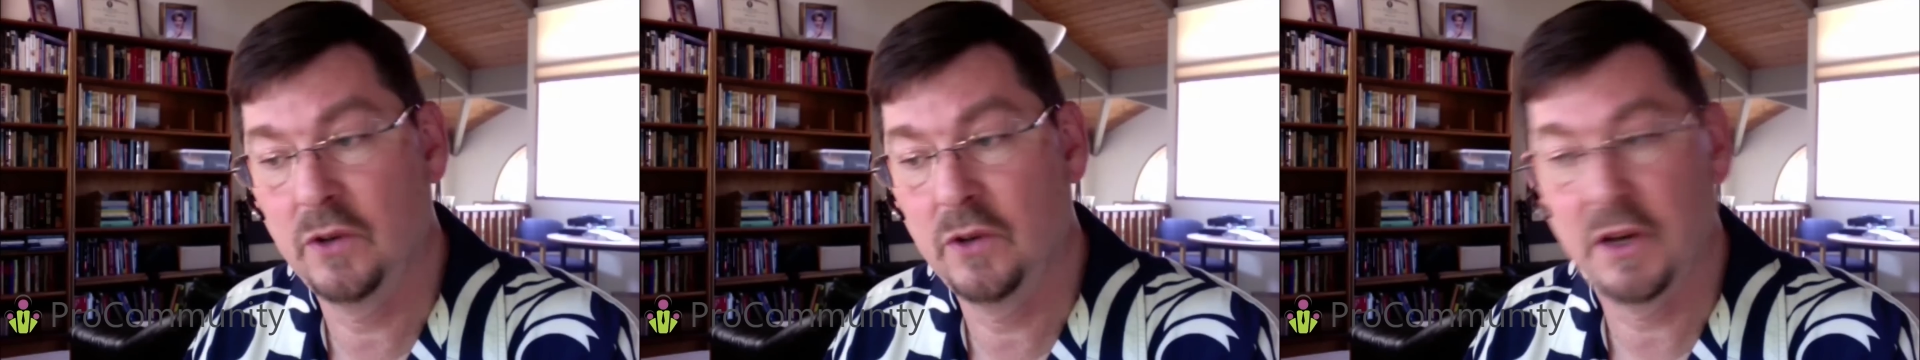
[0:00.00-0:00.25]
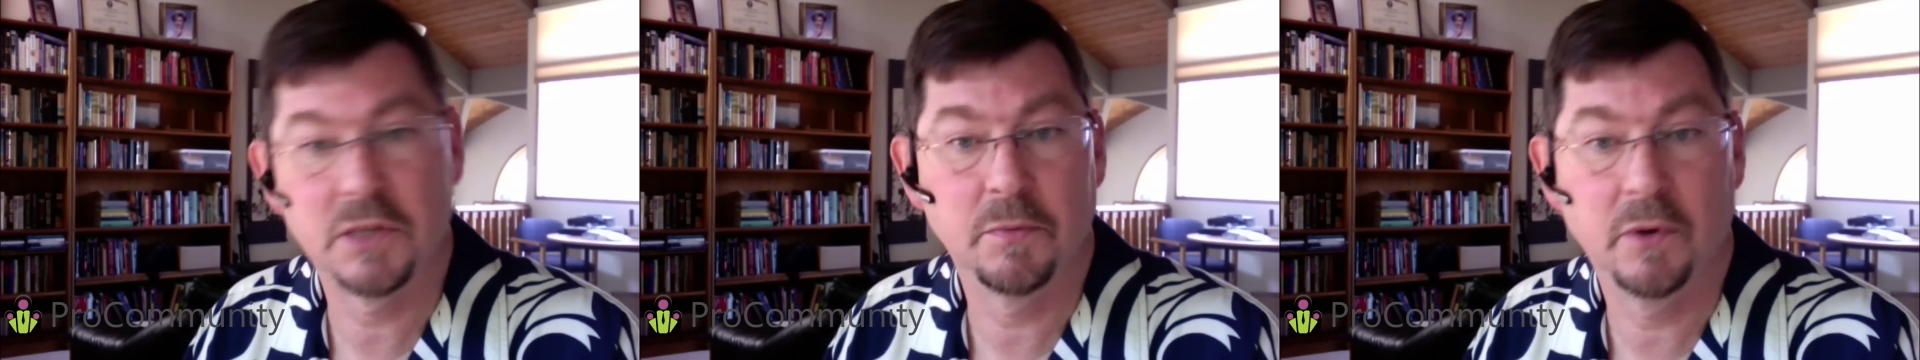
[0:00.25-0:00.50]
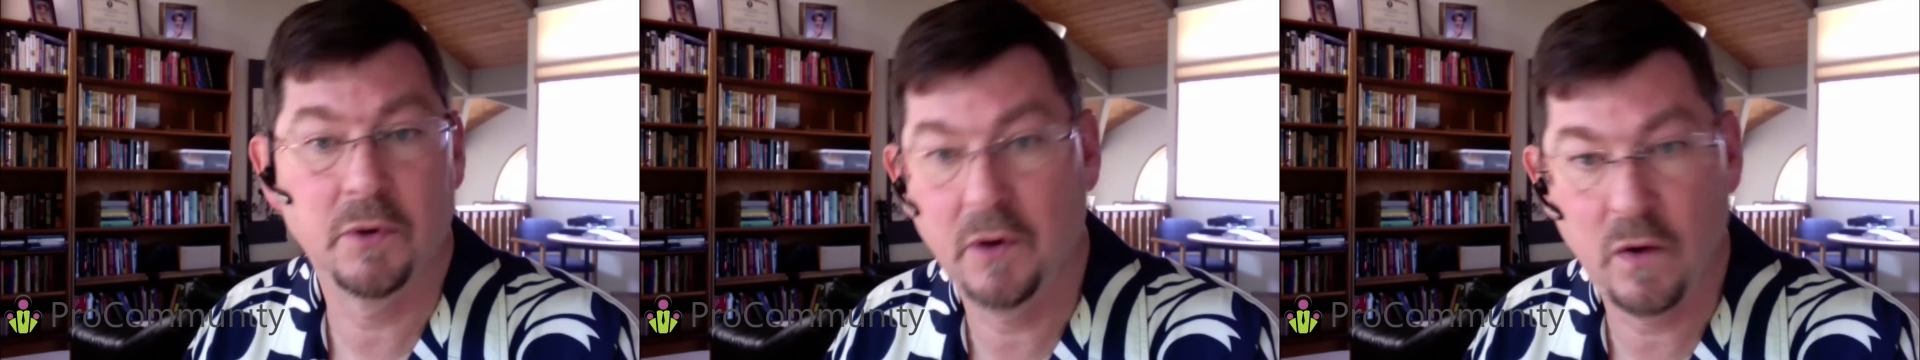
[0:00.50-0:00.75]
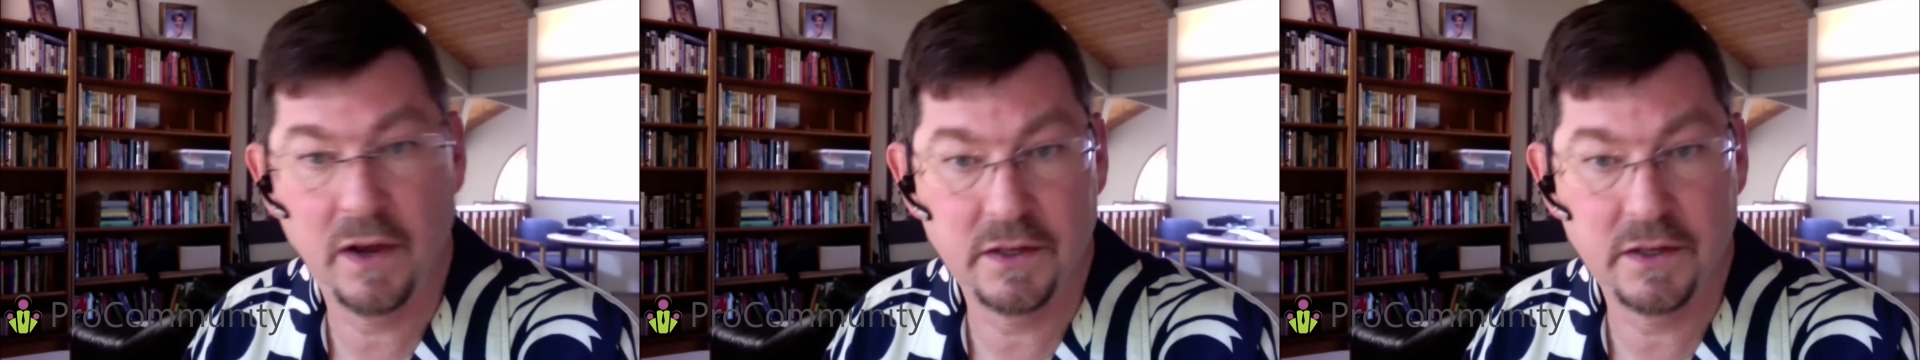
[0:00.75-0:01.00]
customer
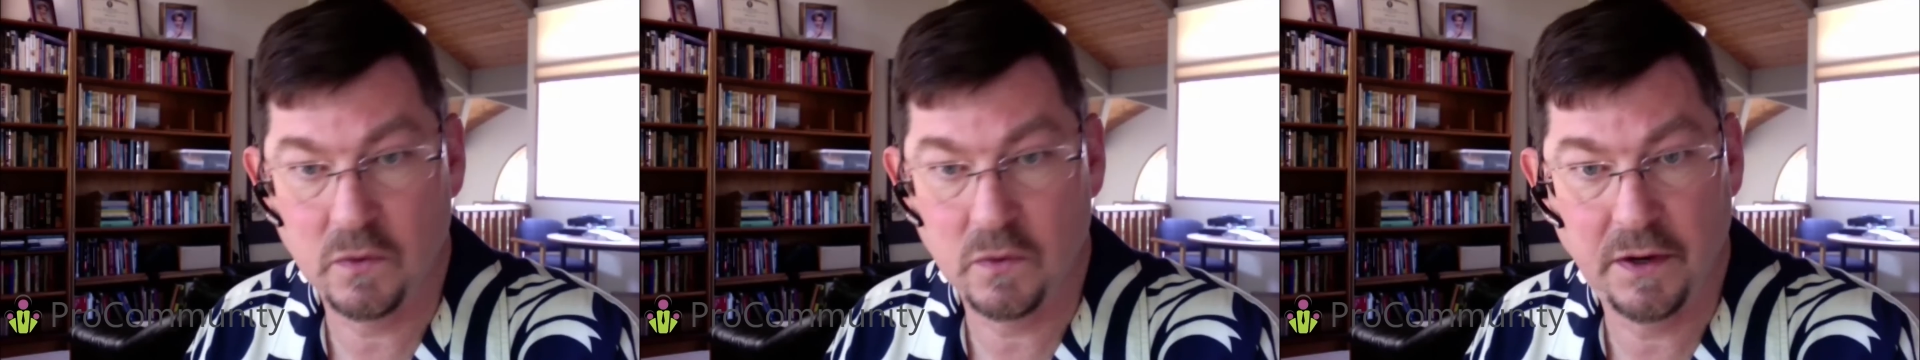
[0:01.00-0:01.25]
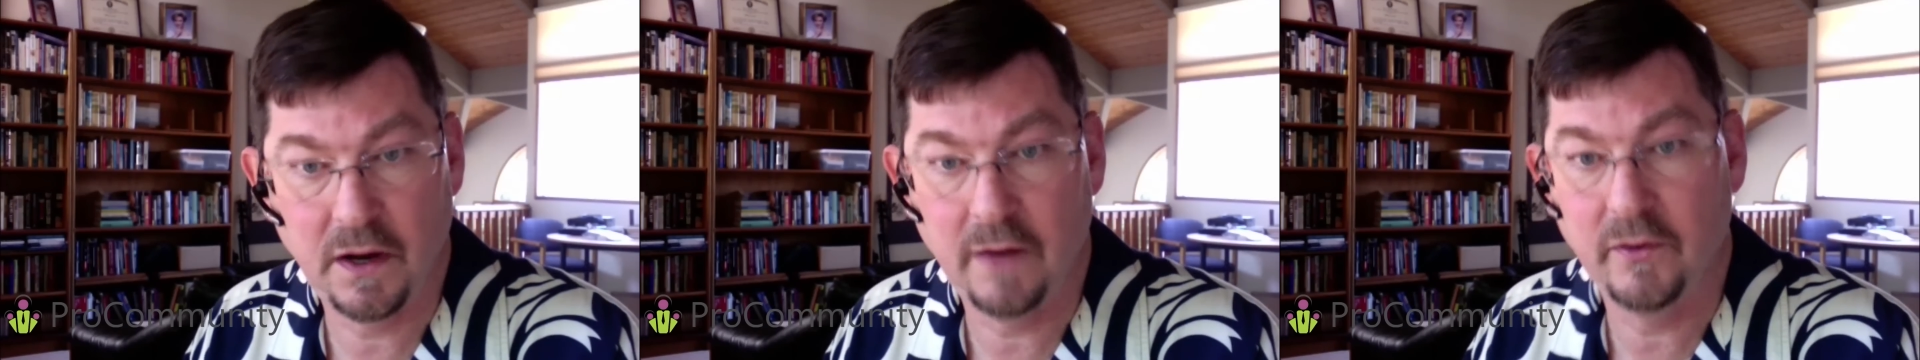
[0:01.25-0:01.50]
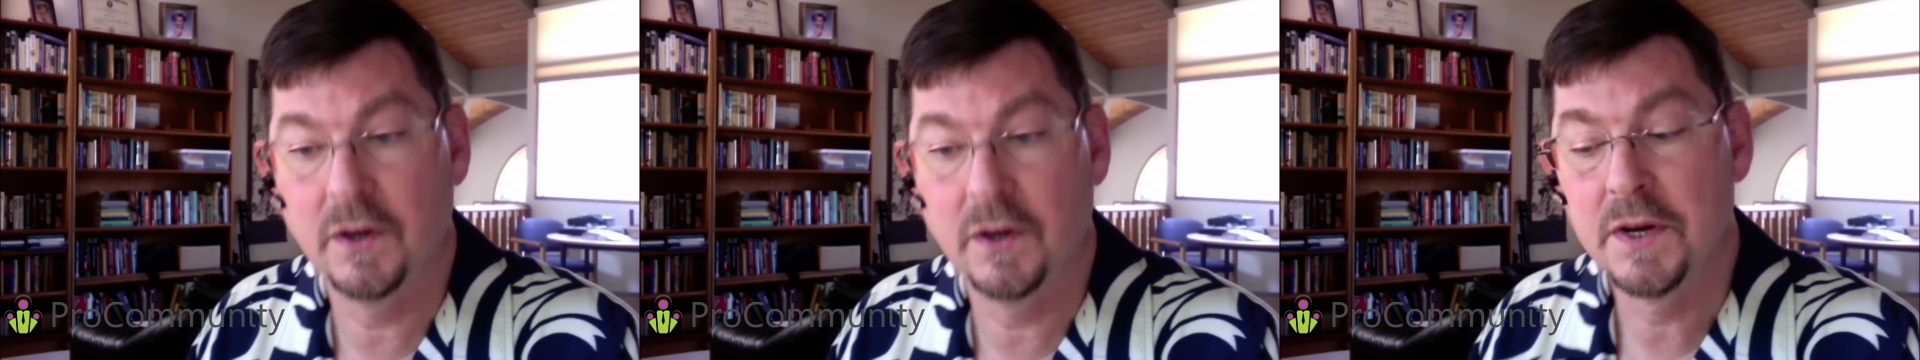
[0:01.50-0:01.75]
requests or whatever.